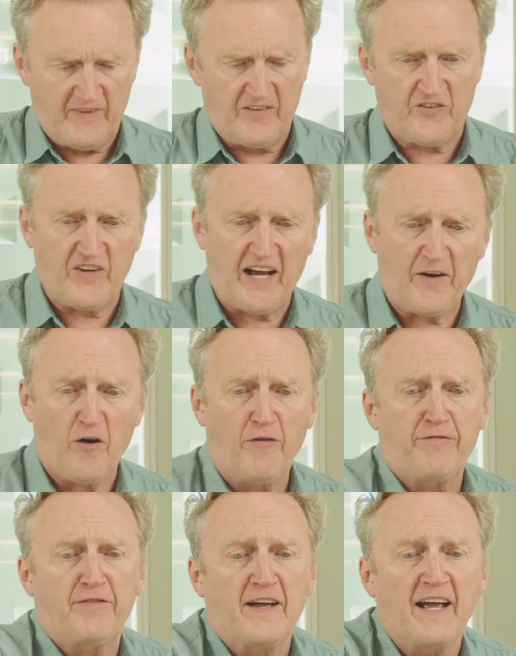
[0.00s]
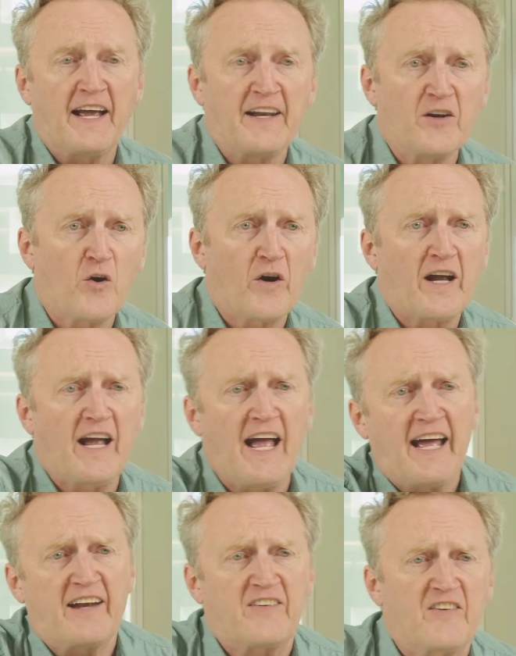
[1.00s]
start off and look
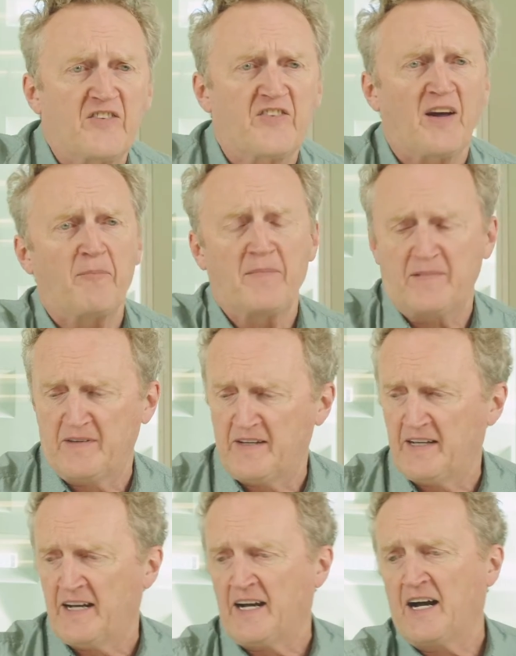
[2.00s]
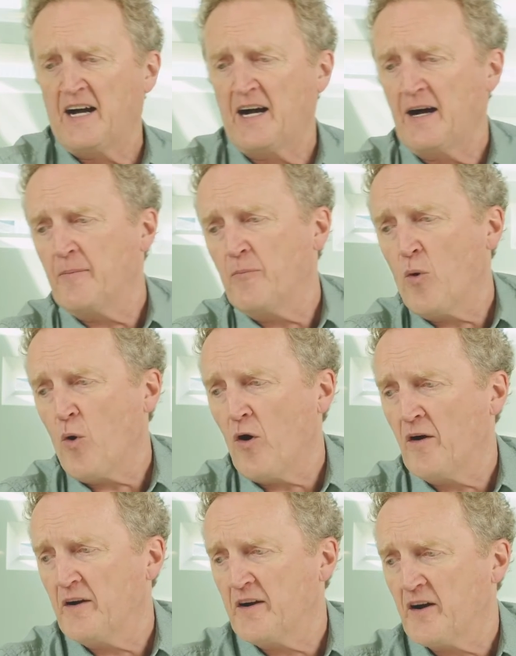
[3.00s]
at some uh,
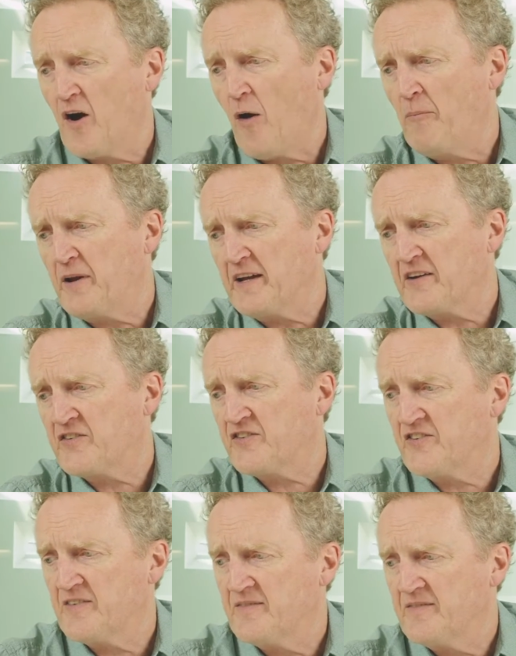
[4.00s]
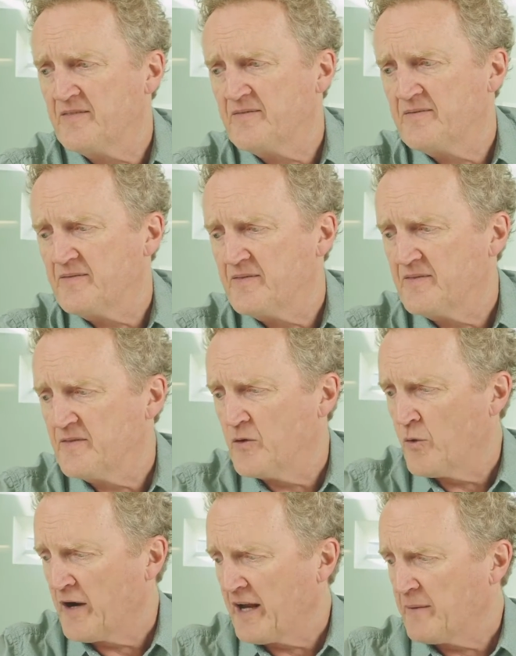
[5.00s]
more complex
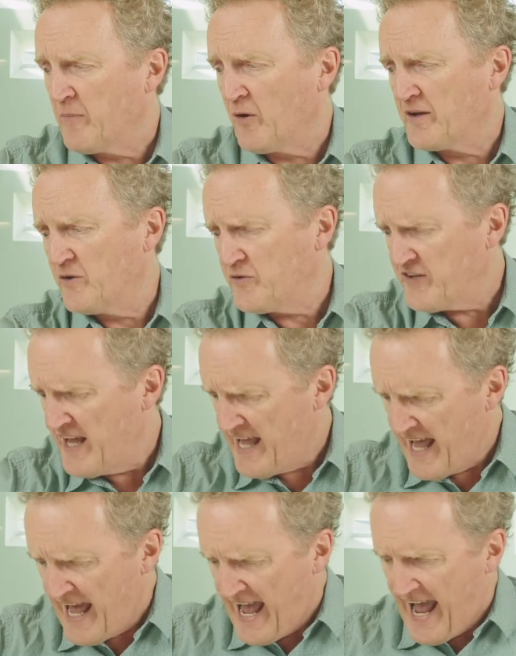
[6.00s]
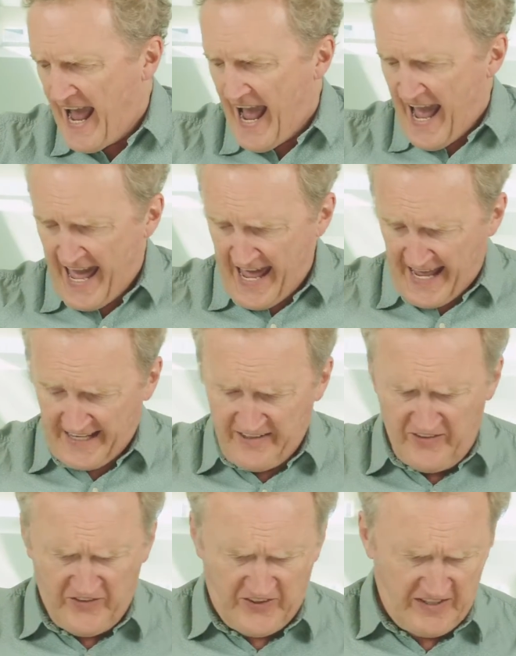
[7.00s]
organic molecules.
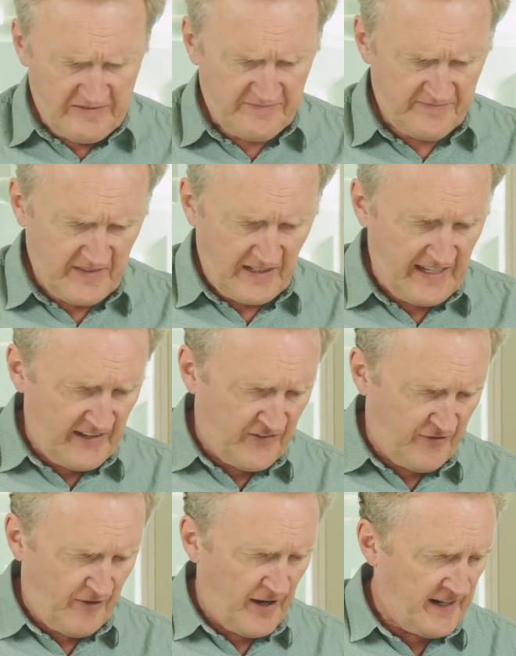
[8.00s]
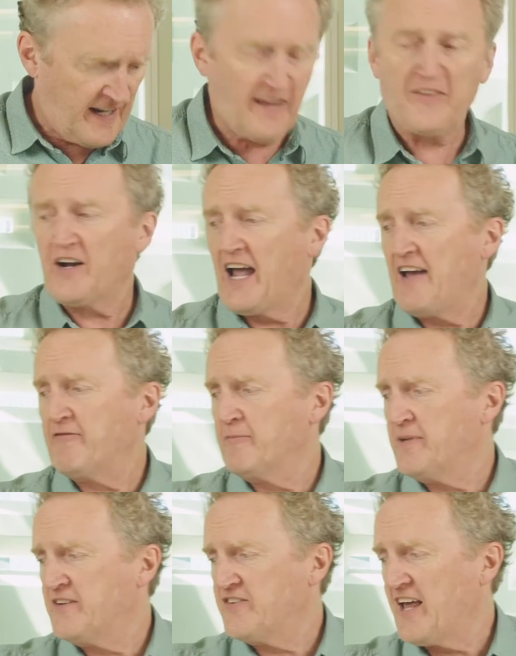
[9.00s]
And let's find out that I
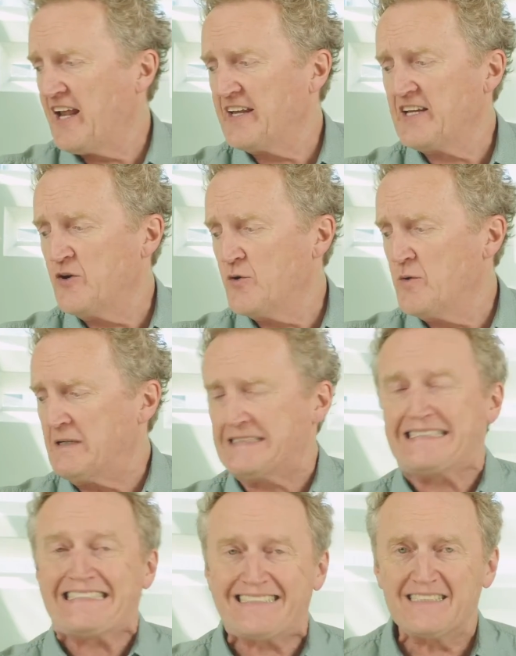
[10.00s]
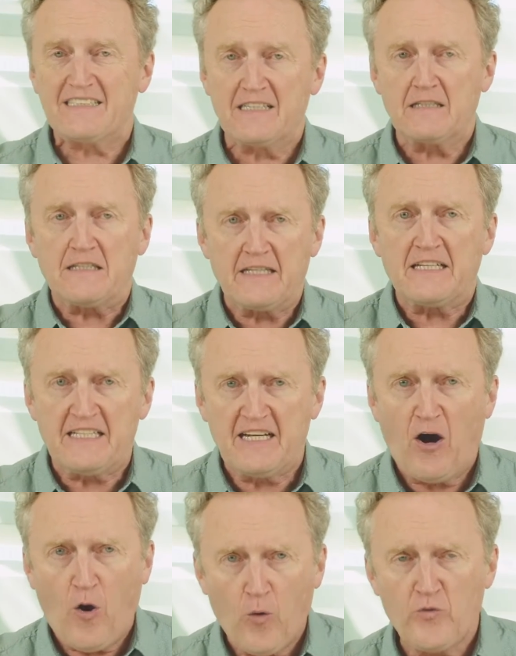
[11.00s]
haven't been telling you the
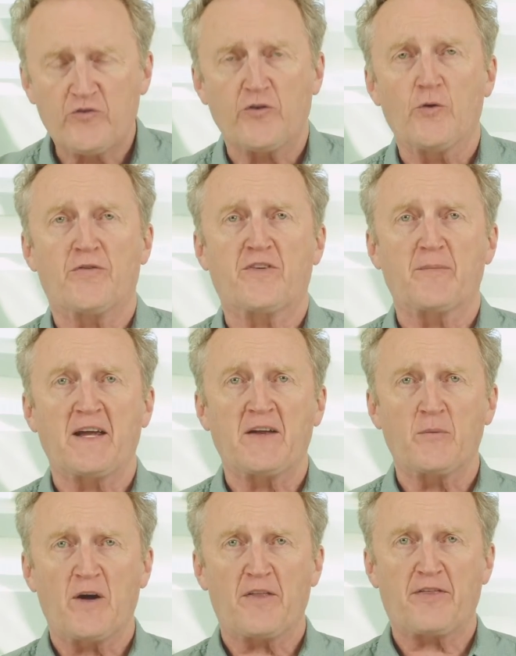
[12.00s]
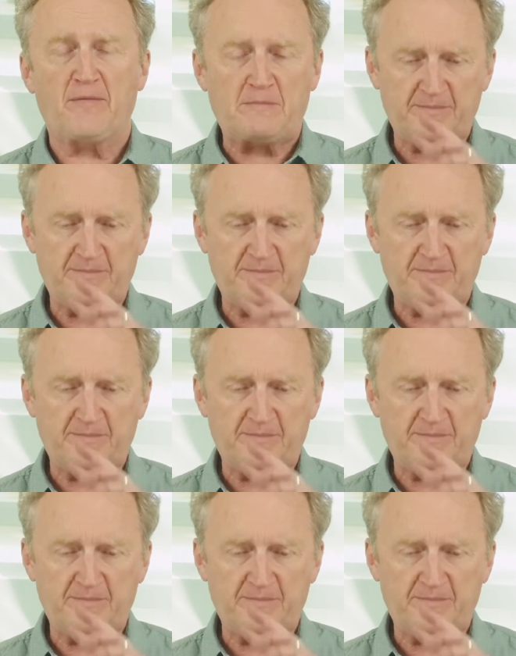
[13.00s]
whole truth to begin with.